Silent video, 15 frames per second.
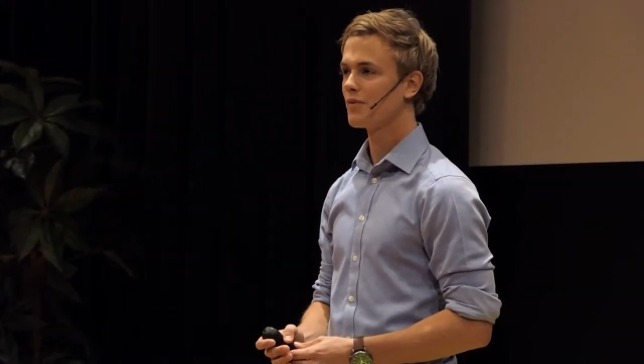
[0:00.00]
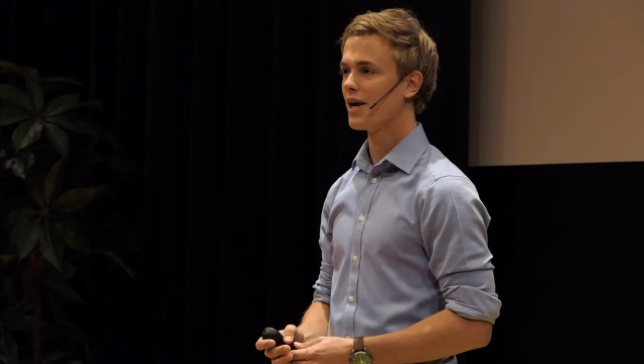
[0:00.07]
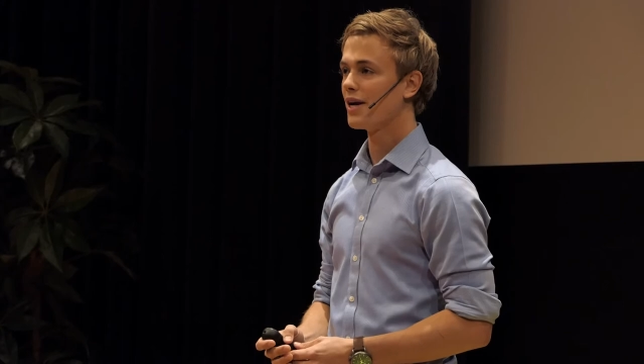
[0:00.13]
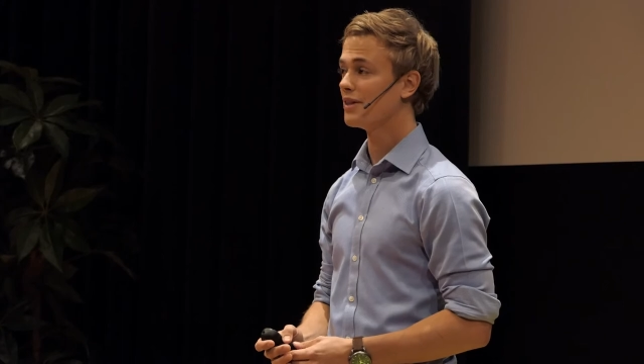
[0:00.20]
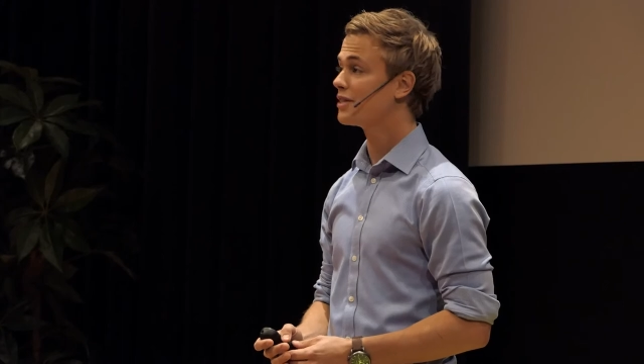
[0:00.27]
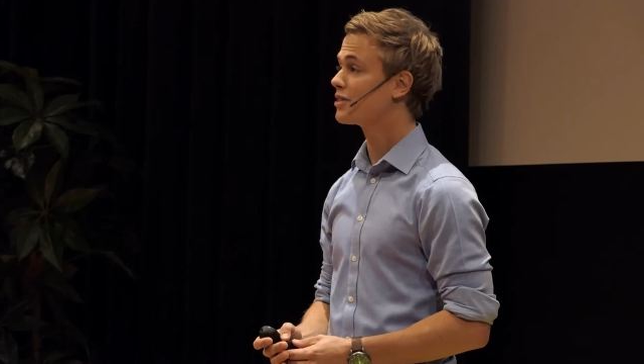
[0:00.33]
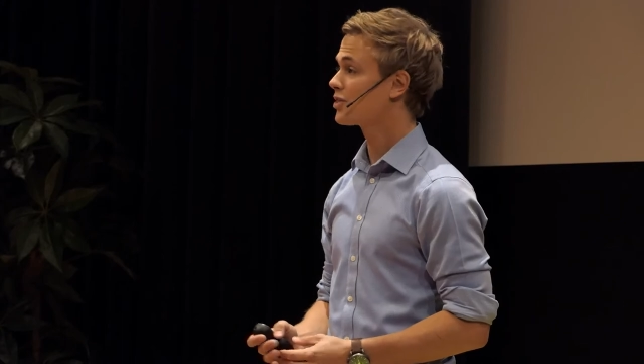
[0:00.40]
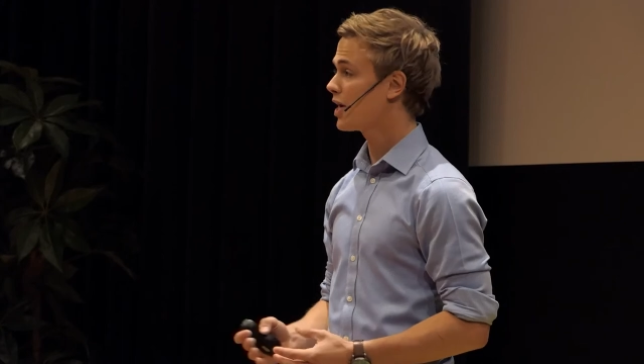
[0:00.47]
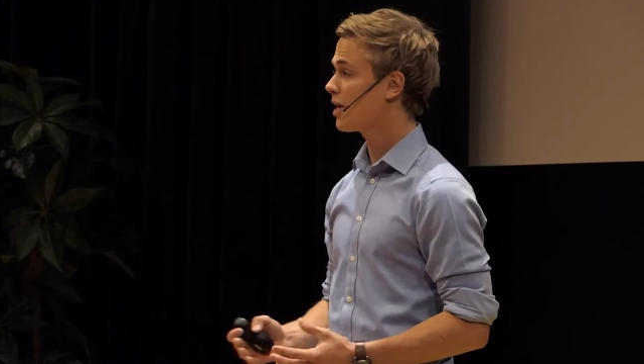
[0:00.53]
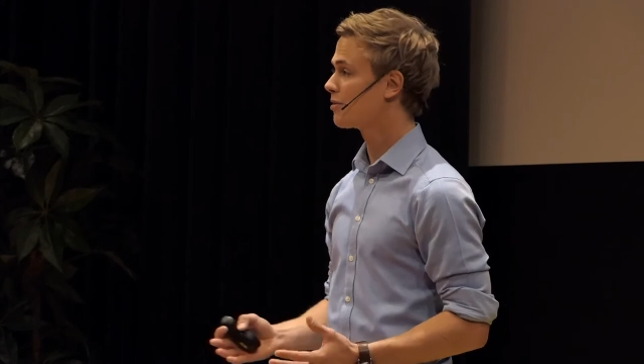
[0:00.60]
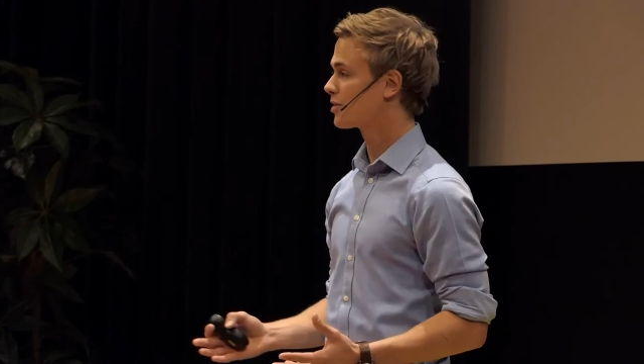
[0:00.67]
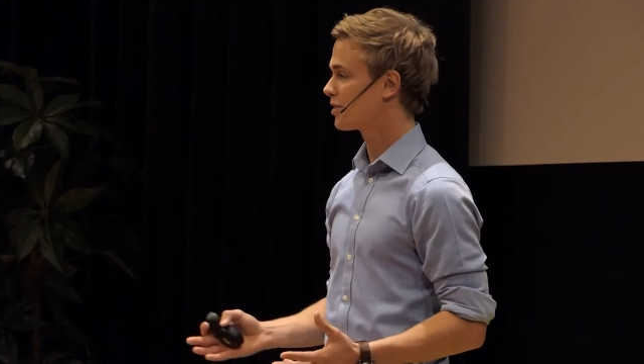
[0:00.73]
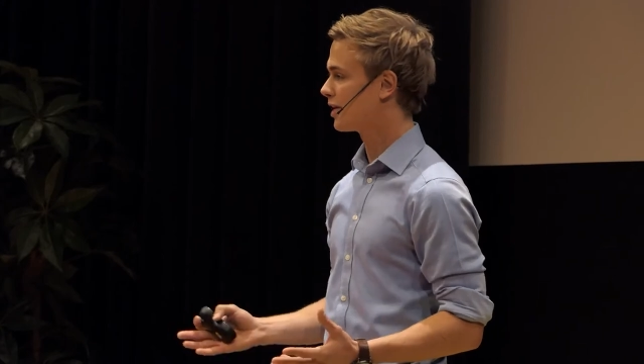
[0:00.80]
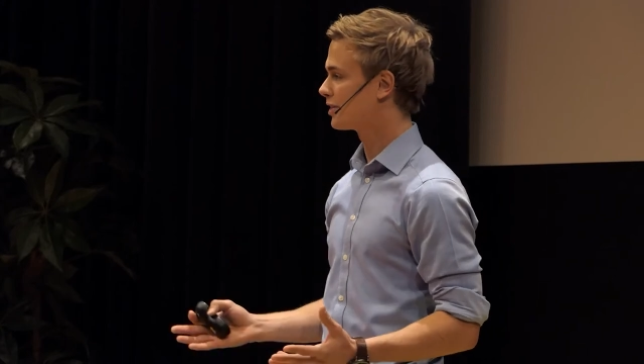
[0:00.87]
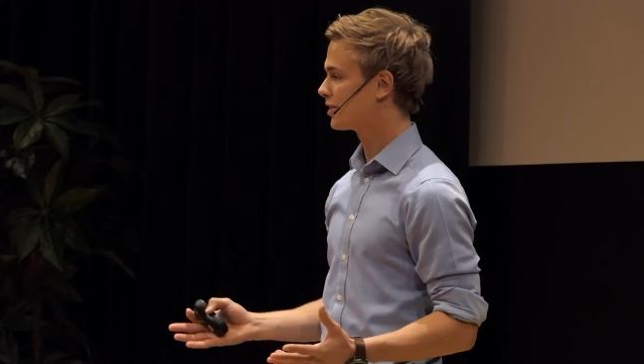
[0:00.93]
And this
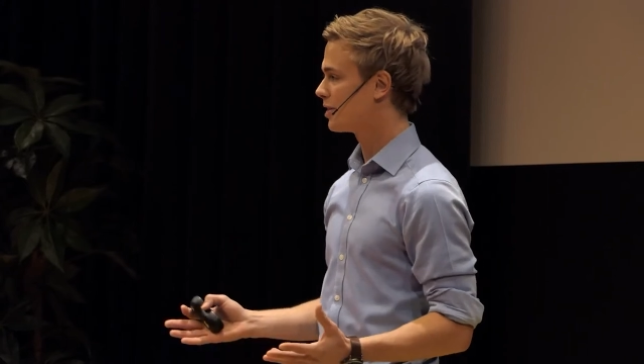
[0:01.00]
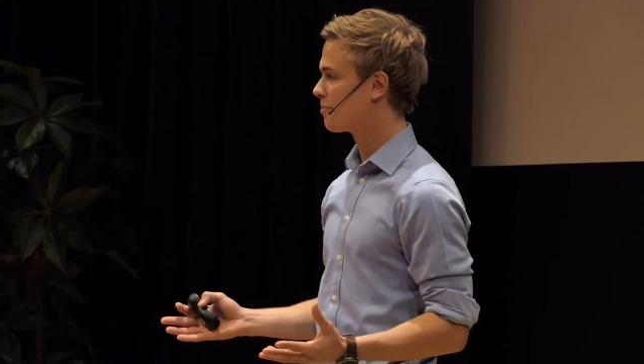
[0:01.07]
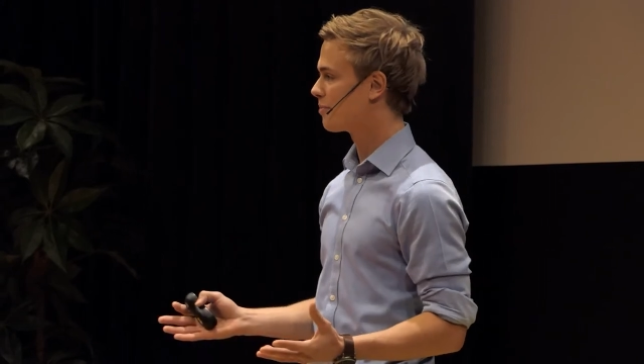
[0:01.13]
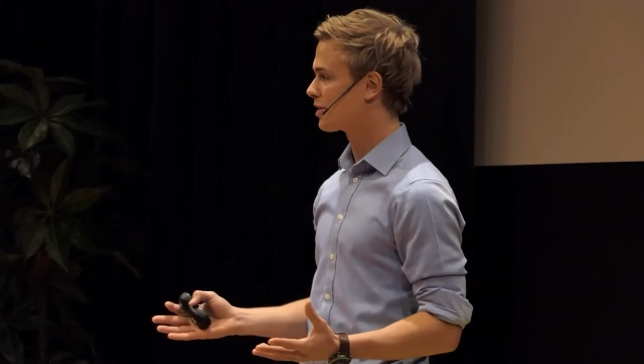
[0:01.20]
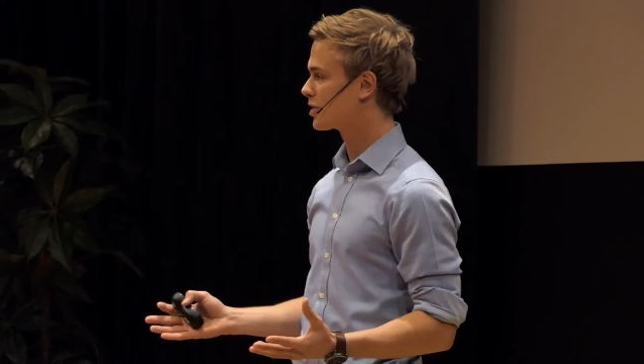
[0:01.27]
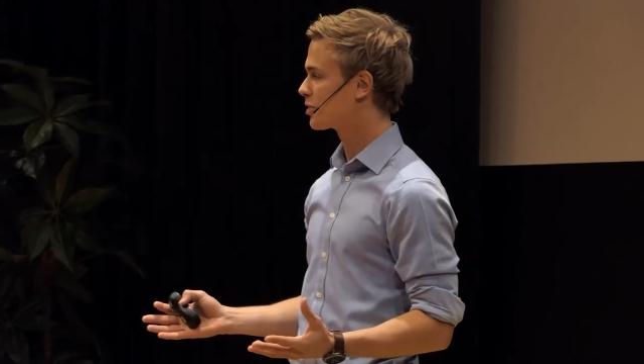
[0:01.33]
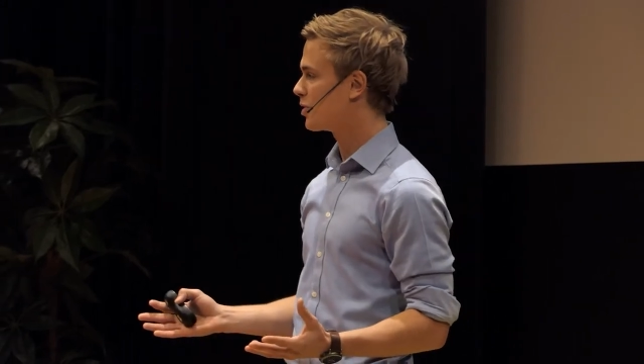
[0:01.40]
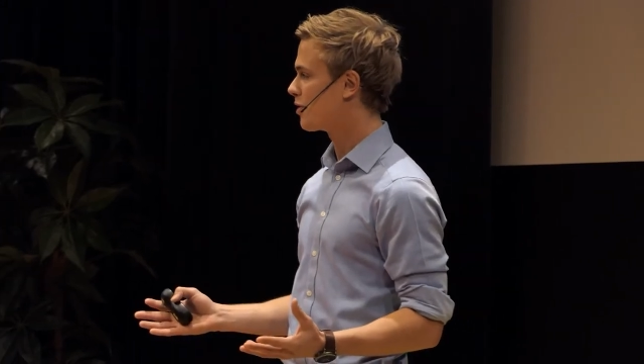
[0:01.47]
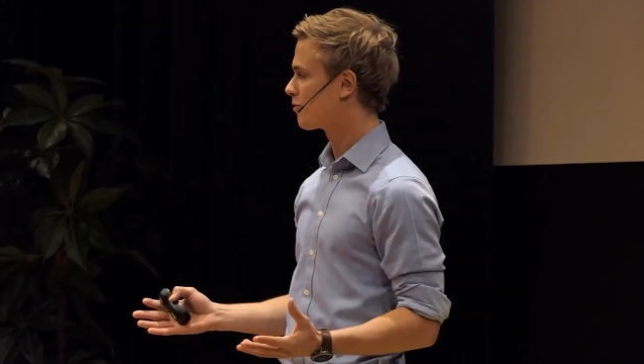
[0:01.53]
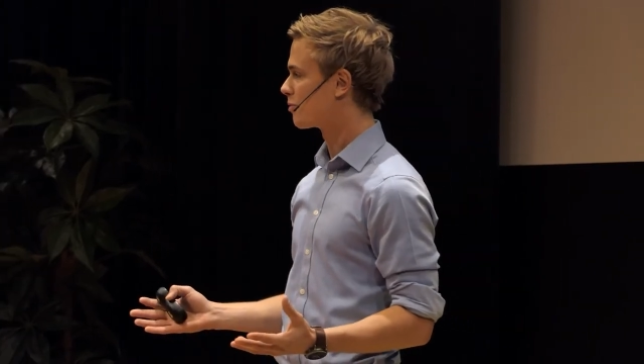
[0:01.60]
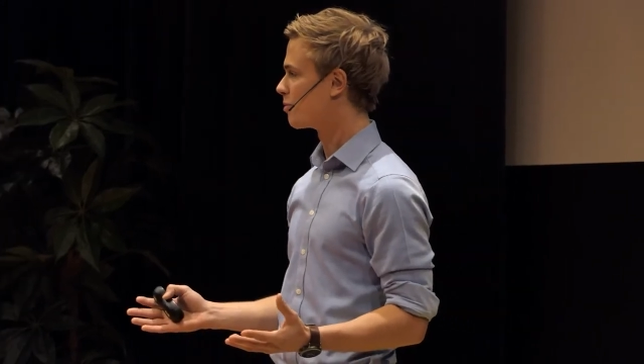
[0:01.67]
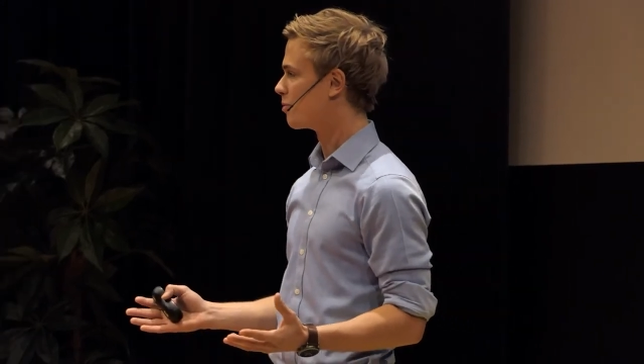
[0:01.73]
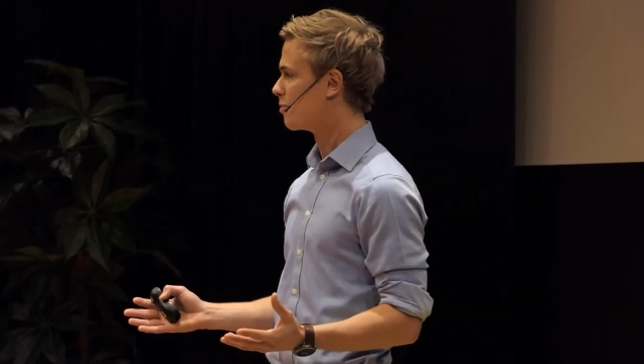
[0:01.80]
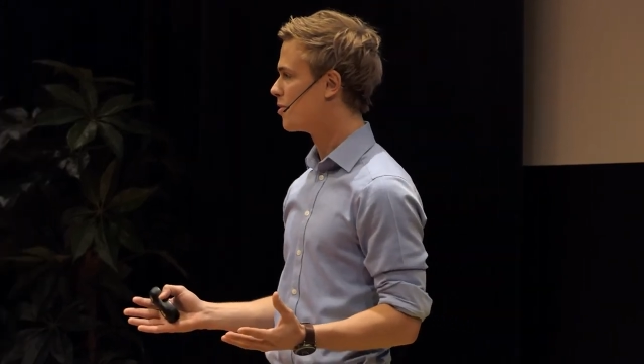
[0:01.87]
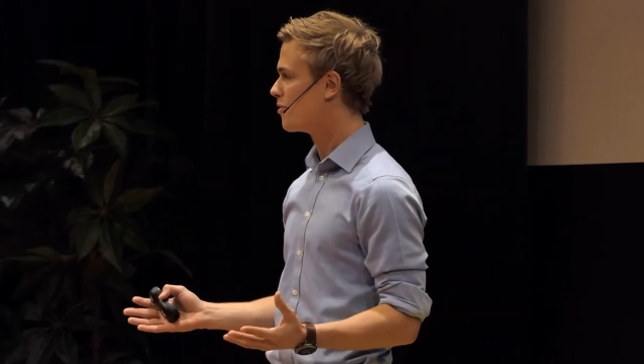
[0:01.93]
sounds like something straight
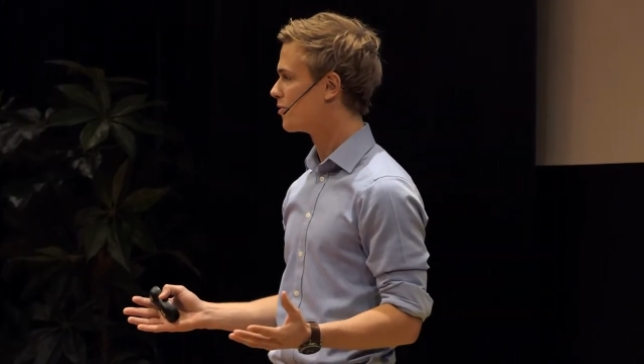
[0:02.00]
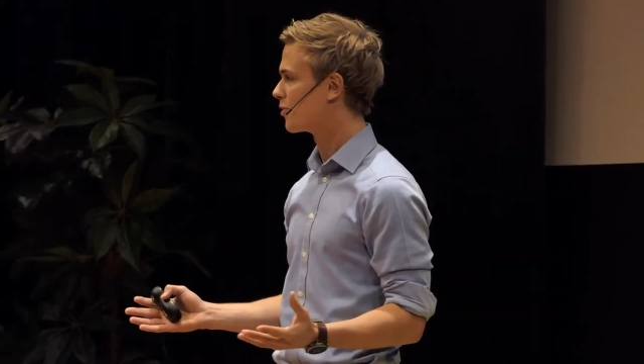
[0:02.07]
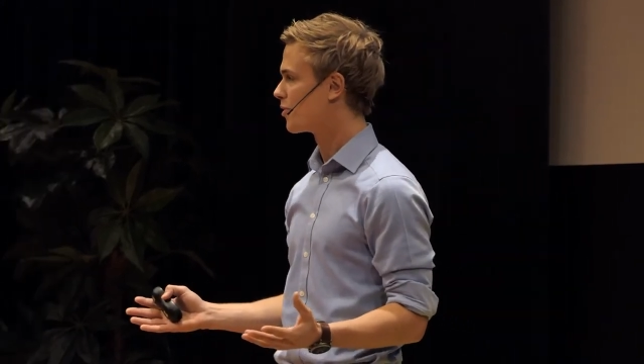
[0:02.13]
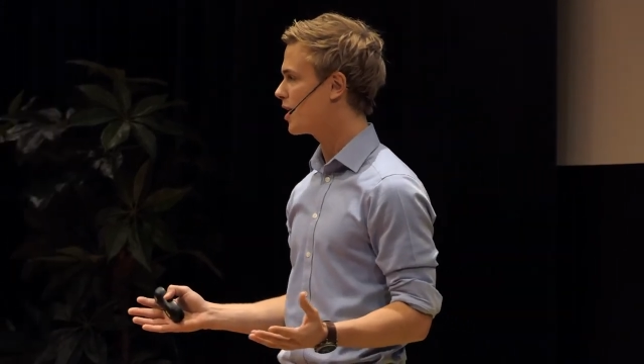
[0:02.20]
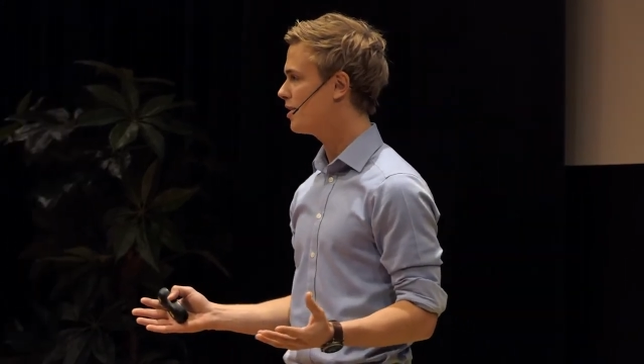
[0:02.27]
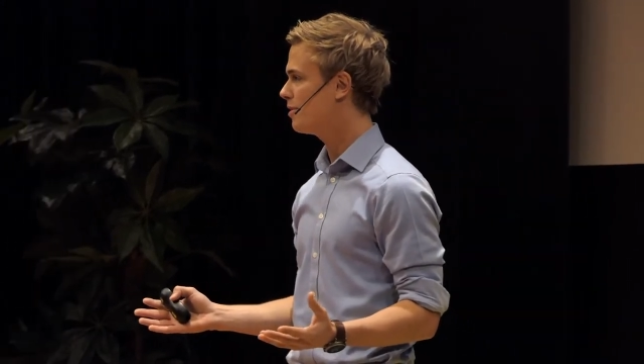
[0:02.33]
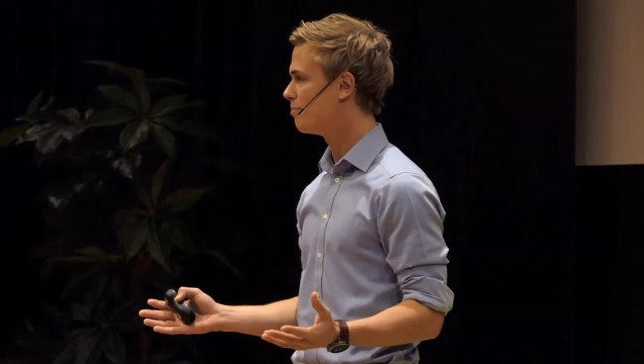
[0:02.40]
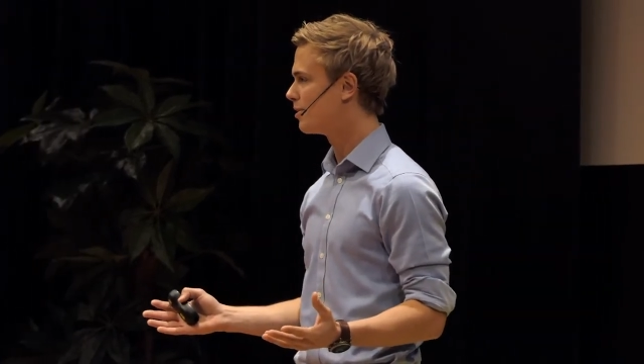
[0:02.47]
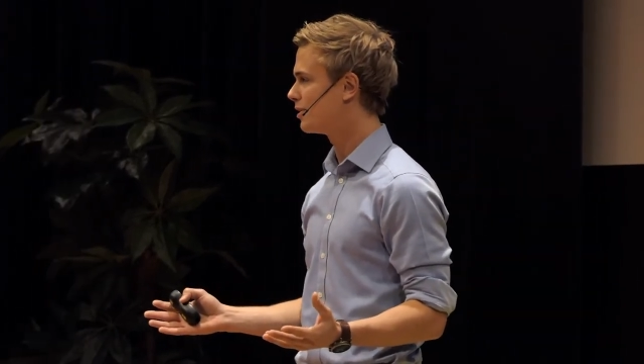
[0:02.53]
from a movie, right?